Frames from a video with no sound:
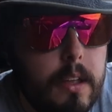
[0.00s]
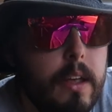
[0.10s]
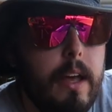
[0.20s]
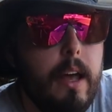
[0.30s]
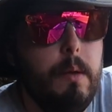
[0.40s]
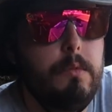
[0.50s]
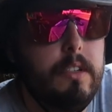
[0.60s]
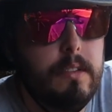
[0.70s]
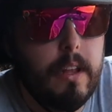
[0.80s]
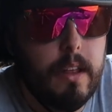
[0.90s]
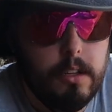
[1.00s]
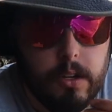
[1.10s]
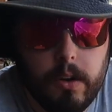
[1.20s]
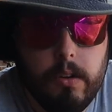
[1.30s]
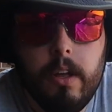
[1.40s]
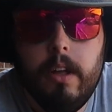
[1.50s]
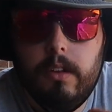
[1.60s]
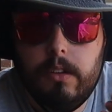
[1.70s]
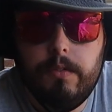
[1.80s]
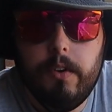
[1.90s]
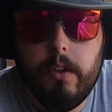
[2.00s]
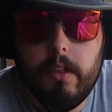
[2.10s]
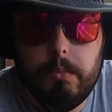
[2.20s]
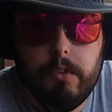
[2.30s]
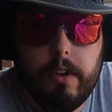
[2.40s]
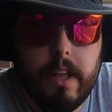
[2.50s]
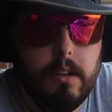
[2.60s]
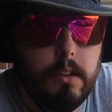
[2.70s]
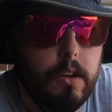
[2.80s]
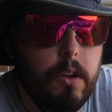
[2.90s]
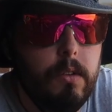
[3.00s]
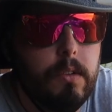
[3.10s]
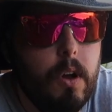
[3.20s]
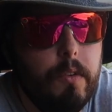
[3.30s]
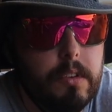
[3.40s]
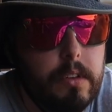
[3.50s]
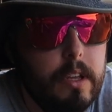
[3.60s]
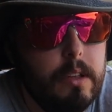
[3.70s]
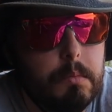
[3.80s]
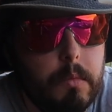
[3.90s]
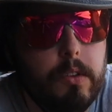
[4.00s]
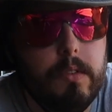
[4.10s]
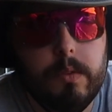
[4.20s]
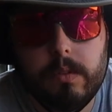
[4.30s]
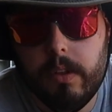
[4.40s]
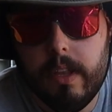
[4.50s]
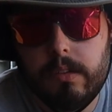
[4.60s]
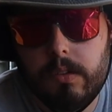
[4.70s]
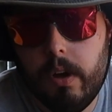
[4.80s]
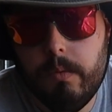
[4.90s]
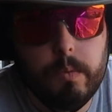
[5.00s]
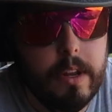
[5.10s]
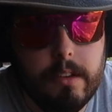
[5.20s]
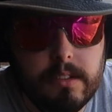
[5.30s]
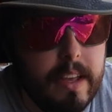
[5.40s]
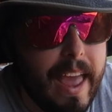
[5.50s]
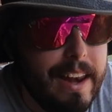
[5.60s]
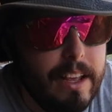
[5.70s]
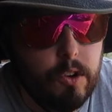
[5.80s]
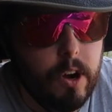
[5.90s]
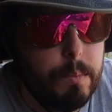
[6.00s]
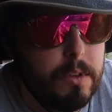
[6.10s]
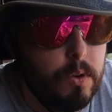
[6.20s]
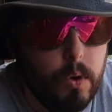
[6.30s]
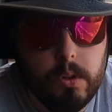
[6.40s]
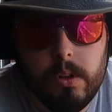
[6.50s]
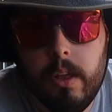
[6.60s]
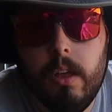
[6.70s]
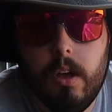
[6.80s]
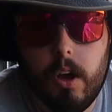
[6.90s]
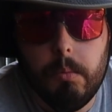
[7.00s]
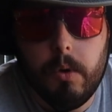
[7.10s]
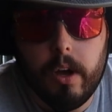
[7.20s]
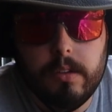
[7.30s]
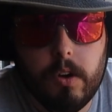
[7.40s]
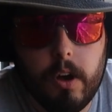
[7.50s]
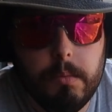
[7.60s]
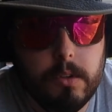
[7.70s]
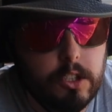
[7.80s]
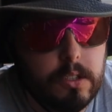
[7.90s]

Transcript: 10 kilo bag, but on a domestic lawn, at a rate of 1.5 kilograms per 100